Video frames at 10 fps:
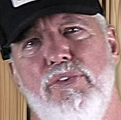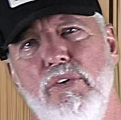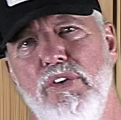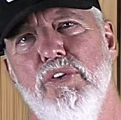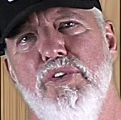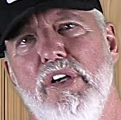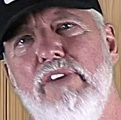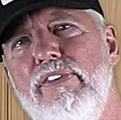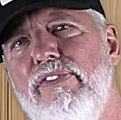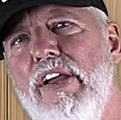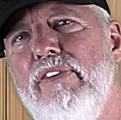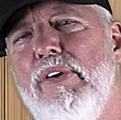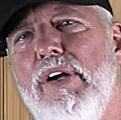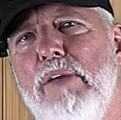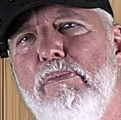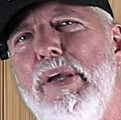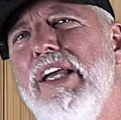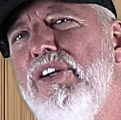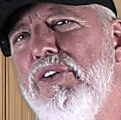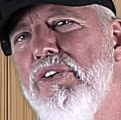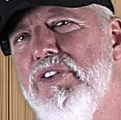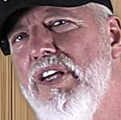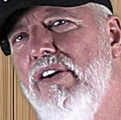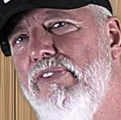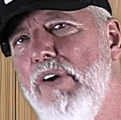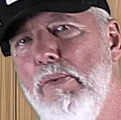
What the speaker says: do yourself a favor and pick yourself